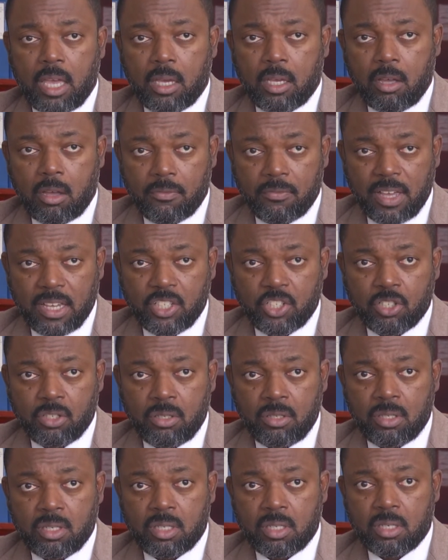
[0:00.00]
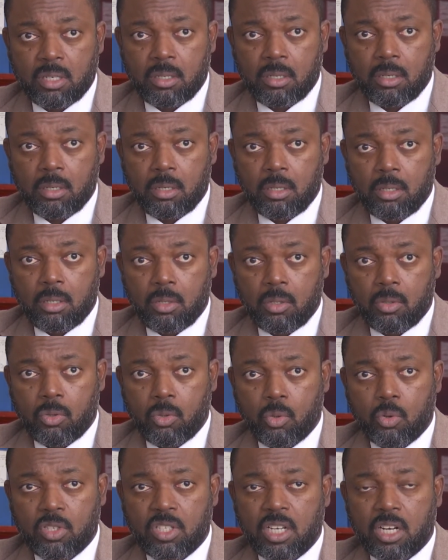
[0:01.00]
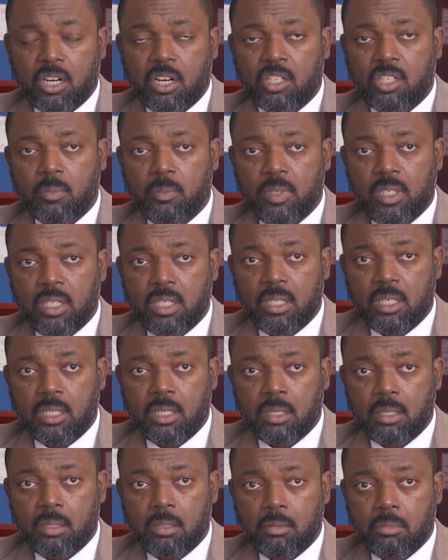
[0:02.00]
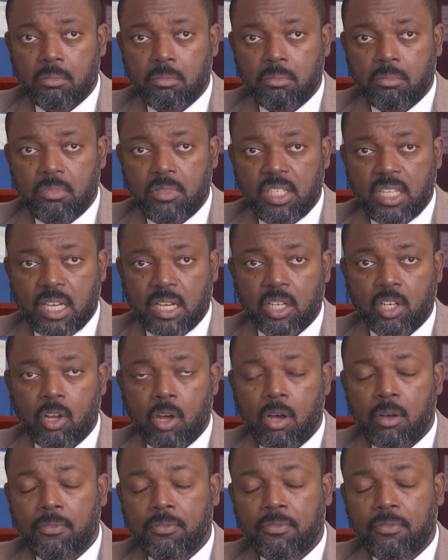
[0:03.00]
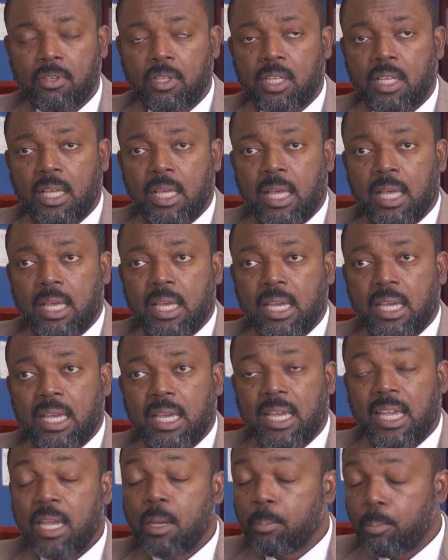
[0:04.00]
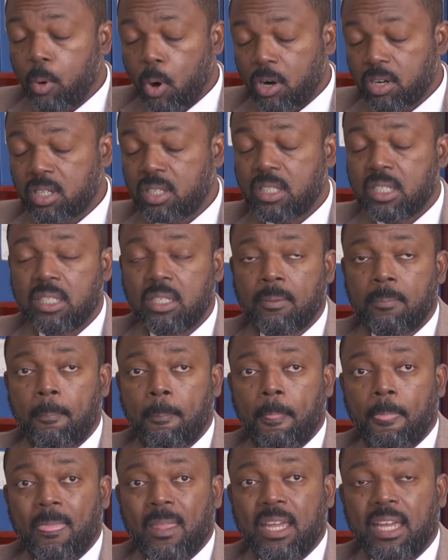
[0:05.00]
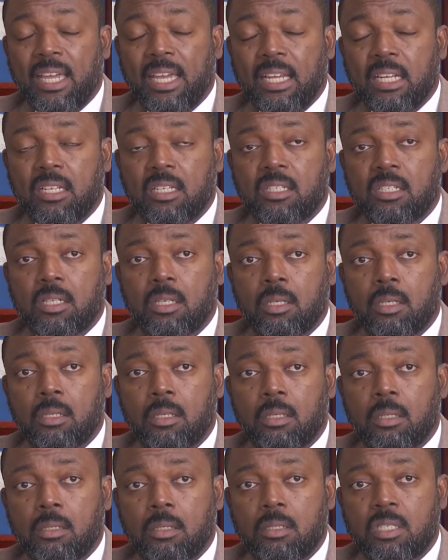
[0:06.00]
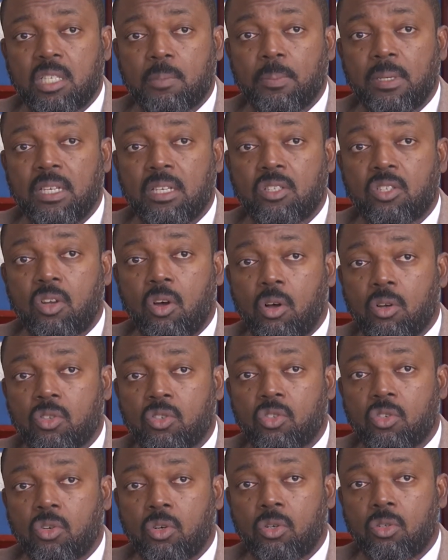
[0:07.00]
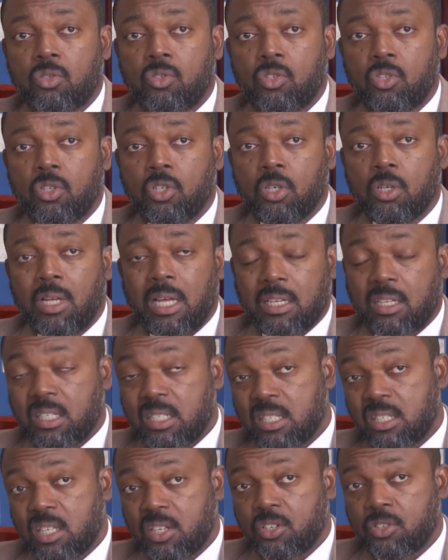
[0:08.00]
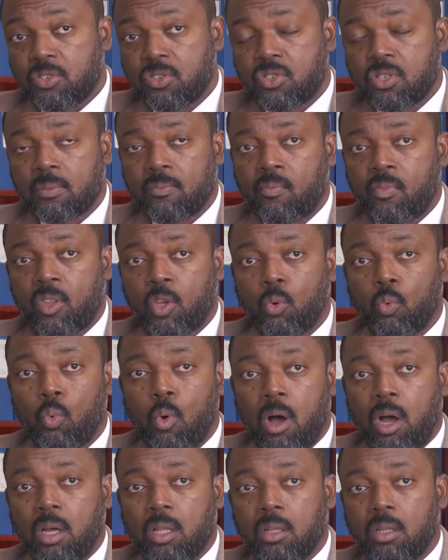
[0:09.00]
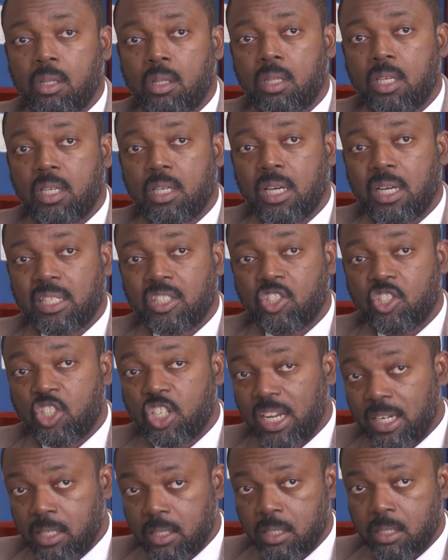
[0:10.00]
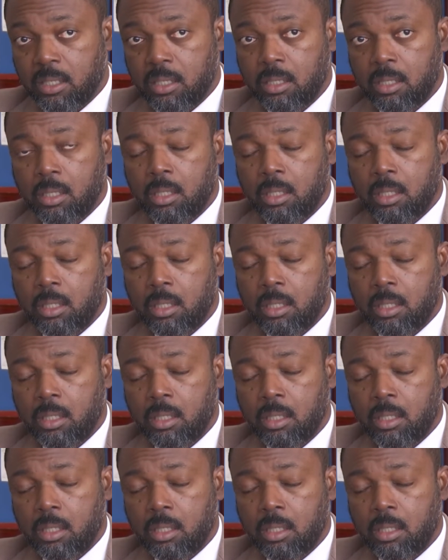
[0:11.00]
conventions, those that are to be taken off. Importantly, it speaks also to and considers what the agenda